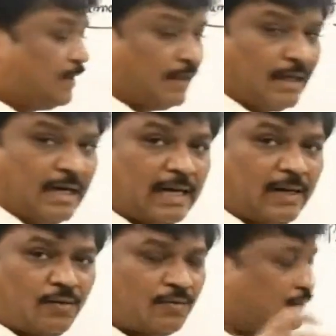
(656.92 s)

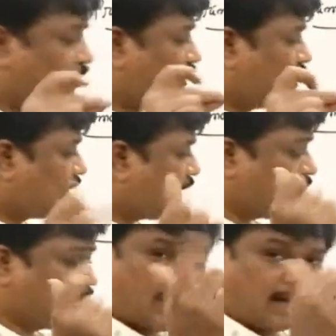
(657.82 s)
Hello. Now
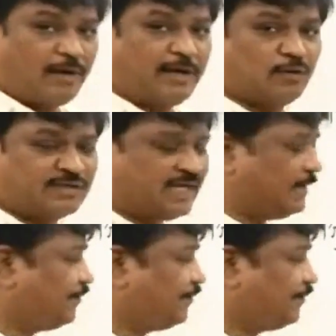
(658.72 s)
we are going to see